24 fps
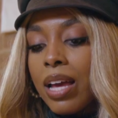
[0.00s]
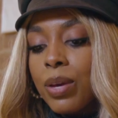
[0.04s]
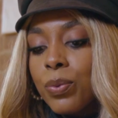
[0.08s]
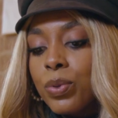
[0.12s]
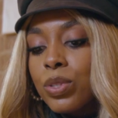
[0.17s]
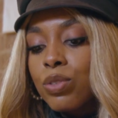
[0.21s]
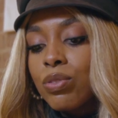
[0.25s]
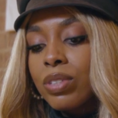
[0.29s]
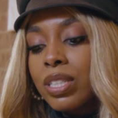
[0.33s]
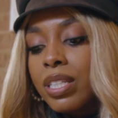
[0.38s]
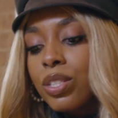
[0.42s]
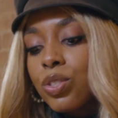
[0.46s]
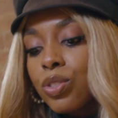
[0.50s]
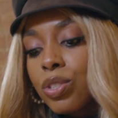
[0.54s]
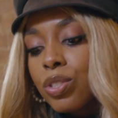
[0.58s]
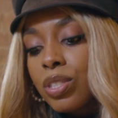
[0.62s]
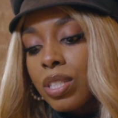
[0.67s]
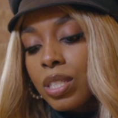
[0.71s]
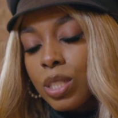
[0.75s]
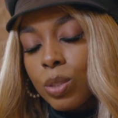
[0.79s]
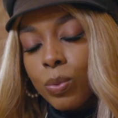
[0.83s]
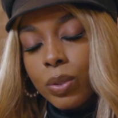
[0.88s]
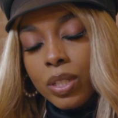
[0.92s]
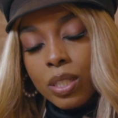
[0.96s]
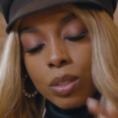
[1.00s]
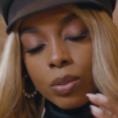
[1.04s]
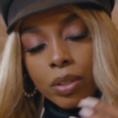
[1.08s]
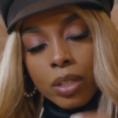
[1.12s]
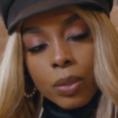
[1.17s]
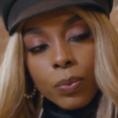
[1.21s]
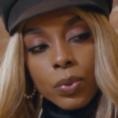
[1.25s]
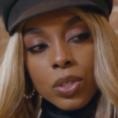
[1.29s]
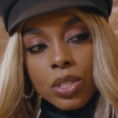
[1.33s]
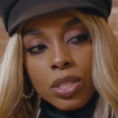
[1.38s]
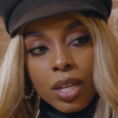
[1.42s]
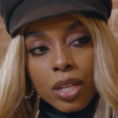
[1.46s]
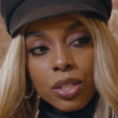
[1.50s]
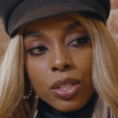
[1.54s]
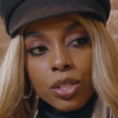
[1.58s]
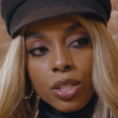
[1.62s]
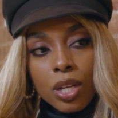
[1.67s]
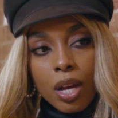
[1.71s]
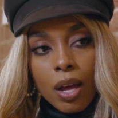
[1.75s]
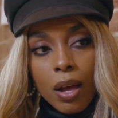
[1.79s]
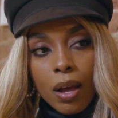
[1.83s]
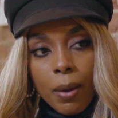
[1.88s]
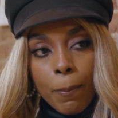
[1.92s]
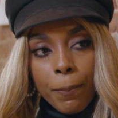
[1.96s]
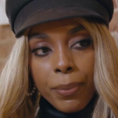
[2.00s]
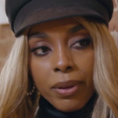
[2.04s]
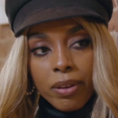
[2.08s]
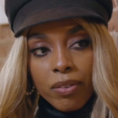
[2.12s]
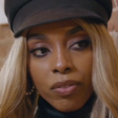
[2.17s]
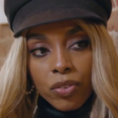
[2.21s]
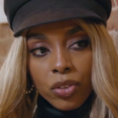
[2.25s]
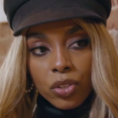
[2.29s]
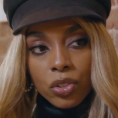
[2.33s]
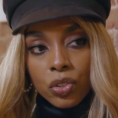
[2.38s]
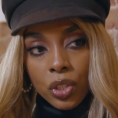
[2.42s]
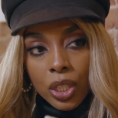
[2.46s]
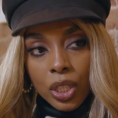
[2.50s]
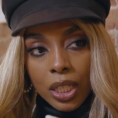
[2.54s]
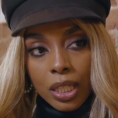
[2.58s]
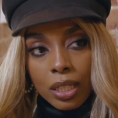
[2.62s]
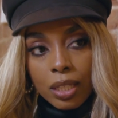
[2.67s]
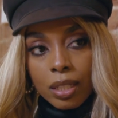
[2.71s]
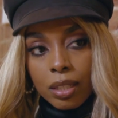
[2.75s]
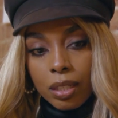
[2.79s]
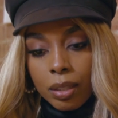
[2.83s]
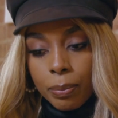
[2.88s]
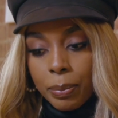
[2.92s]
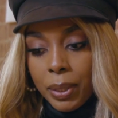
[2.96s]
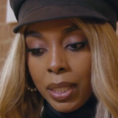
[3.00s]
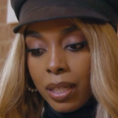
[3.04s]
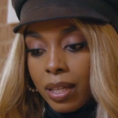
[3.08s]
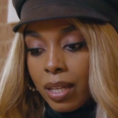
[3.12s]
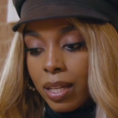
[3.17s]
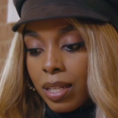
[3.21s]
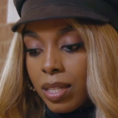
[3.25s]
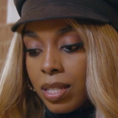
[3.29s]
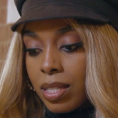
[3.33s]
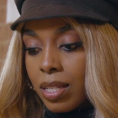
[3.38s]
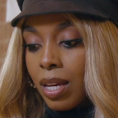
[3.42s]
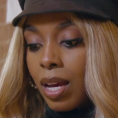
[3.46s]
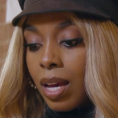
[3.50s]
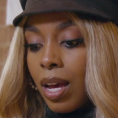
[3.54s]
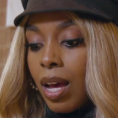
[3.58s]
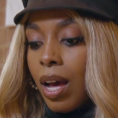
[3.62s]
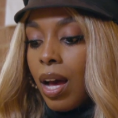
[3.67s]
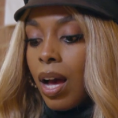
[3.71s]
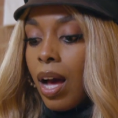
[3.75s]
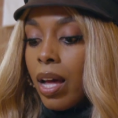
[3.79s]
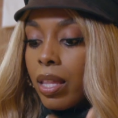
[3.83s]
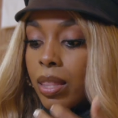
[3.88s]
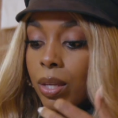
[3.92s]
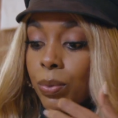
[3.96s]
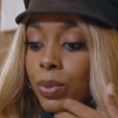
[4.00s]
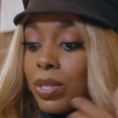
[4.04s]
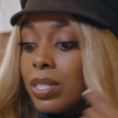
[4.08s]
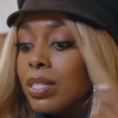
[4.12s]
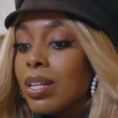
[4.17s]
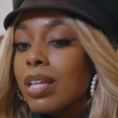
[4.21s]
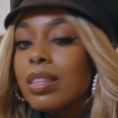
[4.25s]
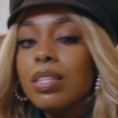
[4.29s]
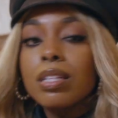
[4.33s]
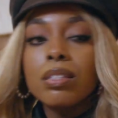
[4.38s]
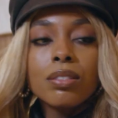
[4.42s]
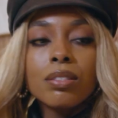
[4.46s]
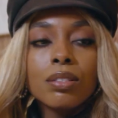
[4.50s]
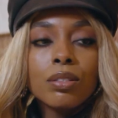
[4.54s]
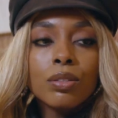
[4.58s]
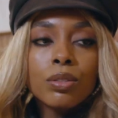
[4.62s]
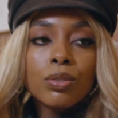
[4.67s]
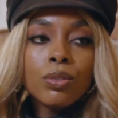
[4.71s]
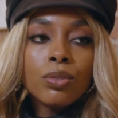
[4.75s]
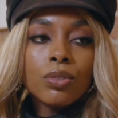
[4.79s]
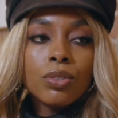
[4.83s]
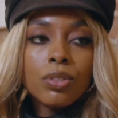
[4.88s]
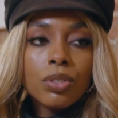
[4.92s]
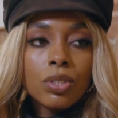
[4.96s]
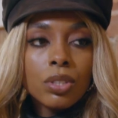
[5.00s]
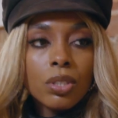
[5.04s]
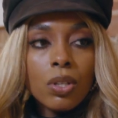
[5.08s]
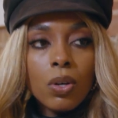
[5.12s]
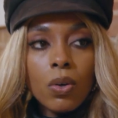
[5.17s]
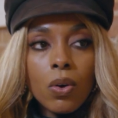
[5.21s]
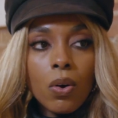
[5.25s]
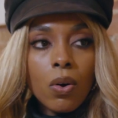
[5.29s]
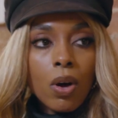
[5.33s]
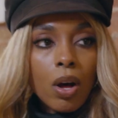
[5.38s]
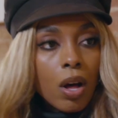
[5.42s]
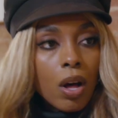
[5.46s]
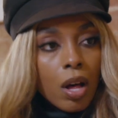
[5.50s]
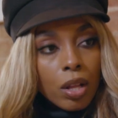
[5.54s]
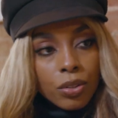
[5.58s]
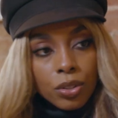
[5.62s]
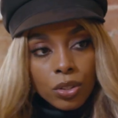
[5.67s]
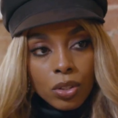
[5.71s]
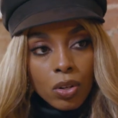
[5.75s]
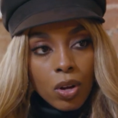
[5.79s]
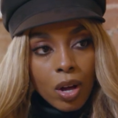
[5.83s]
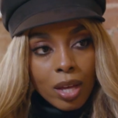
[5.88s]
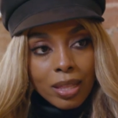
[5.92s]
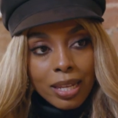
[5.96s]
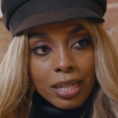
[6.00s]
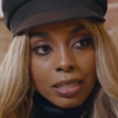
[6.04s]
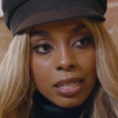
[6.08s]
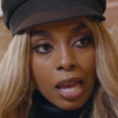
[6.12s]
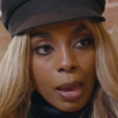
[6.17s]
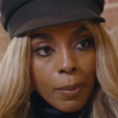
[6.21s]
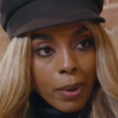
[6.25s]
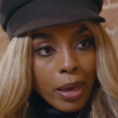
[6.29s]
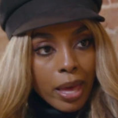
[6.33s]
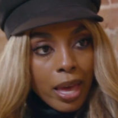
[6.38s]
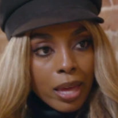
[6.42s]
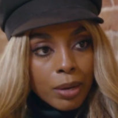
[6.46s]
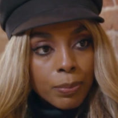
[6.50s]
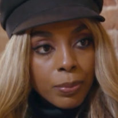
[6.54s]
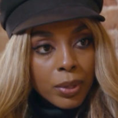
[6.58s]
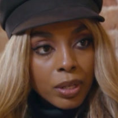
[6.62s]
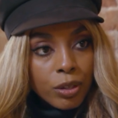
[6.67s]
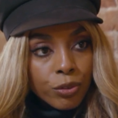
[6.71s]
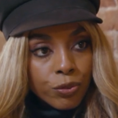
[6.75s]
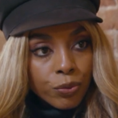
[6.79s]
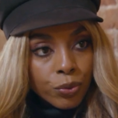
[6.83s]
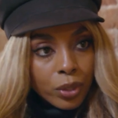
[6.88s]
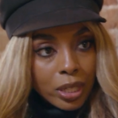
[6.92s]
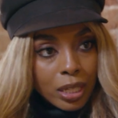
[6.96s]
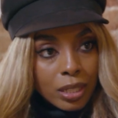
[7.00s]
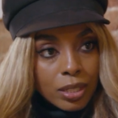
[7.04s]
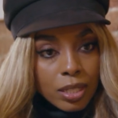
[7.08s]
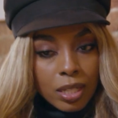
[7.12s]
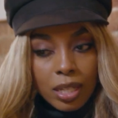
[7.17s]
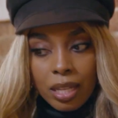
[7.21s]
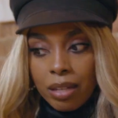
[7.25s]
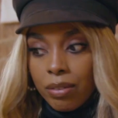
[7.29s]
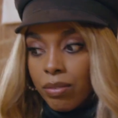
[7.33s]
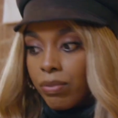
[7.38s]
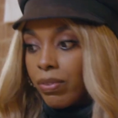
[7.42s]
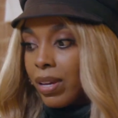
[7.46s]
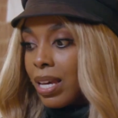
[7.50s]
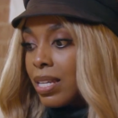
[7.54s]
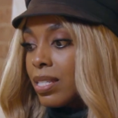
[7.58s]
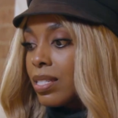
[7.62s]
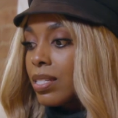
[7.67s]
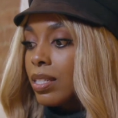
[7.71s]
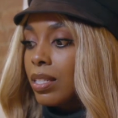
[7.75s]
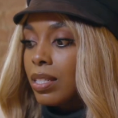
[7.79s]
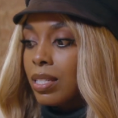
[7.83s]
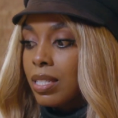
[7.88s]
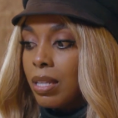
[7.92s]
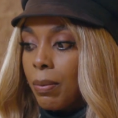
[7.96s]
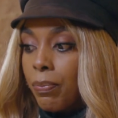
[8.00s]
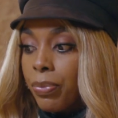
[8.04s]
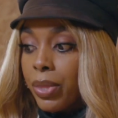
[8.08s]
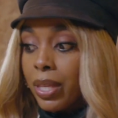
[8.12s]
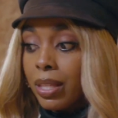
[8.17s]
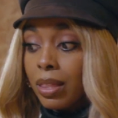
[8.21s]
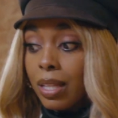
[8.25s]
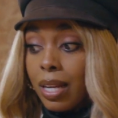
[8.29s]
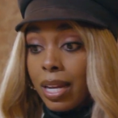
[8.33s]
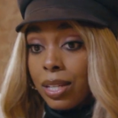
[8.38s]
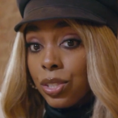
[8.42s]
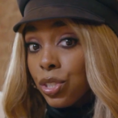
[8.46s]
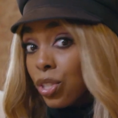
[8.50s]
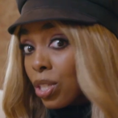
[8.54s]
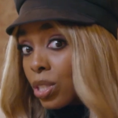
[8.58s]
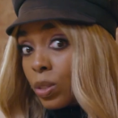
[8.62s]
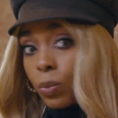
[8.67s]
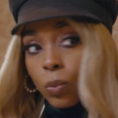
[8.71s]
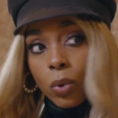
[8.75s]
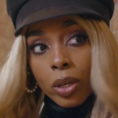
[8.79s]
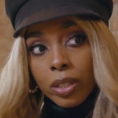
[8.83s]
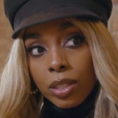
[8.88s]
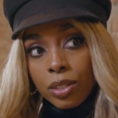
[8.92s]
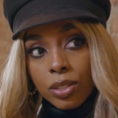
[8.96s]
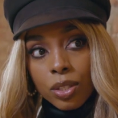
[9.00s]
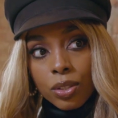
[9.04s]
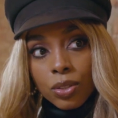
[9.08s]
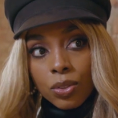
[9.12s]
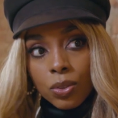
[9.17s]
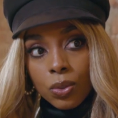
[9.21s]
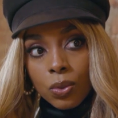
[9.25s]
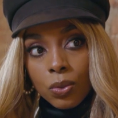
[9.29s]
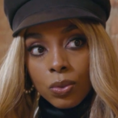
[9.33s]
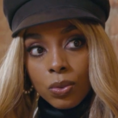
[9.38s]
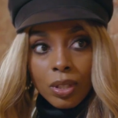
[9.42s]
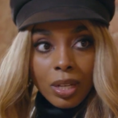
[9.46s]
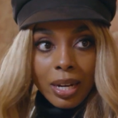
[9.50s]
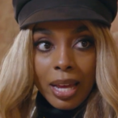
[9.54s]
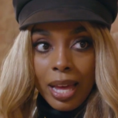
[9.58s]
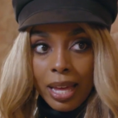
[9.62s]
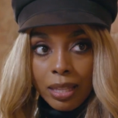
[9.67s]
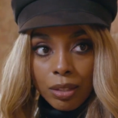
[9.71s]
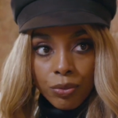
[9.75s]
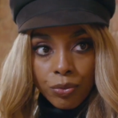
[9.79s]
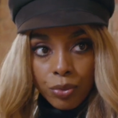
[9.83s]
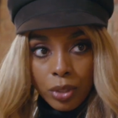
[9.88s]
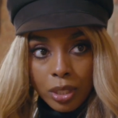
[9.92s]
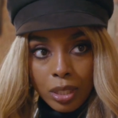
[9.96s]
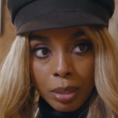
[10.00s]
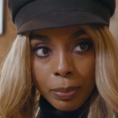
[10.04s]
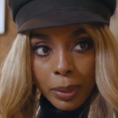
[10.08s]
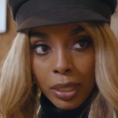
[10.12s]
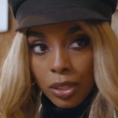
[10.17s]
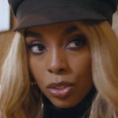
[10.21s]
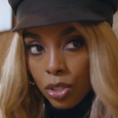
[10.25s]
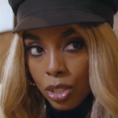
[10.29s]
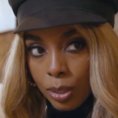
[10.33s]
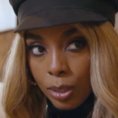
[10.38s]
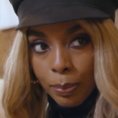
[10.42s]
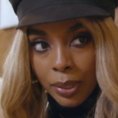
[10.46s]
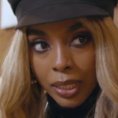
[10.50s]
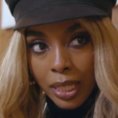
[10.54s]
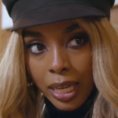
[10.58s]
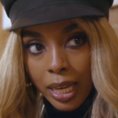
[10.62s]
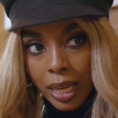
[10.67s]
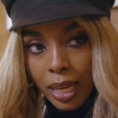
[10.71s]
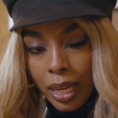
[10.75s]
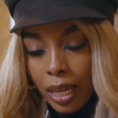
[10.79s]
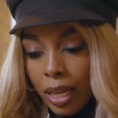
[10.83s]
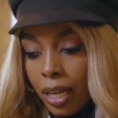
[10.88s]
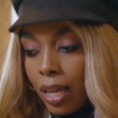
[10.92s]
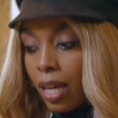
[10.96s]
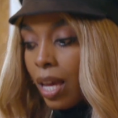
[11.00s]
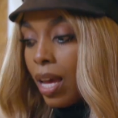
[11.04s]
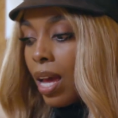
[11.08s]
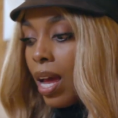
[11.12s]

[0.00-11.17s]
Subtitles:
It was really interesting. 2020 was such a pivotal year because there was nothing to lose. So, you know, all that time I had been afraid to invest in something that I just wanted to do. Then I had the freedom. I could just play.